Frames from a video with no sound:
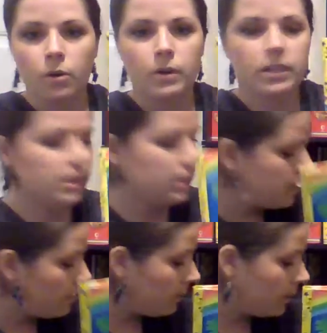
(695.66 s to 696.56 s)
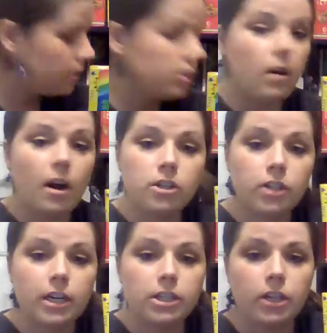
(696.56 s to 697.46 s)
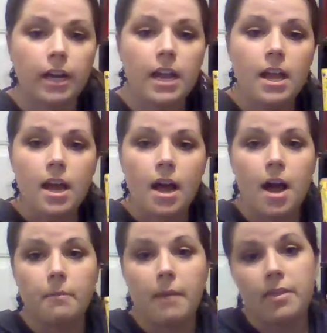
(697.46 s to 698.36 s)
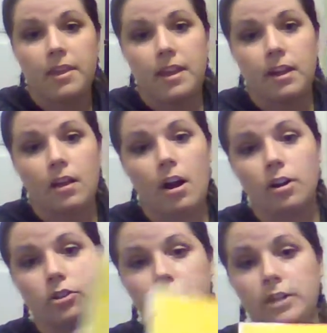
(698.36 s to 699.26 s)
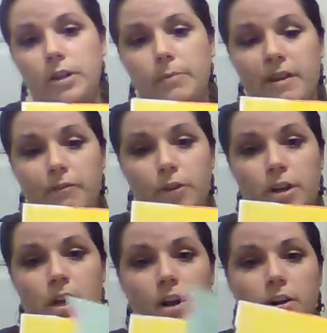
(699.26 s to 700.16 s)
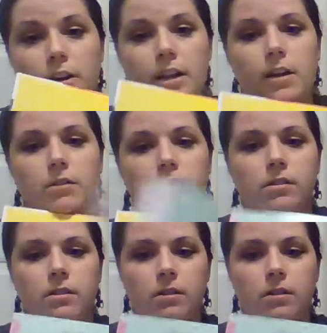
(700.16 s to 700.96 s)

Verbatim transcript: which is similar to Art Treasury, um, but think Art Treasury, but for younger kiddos.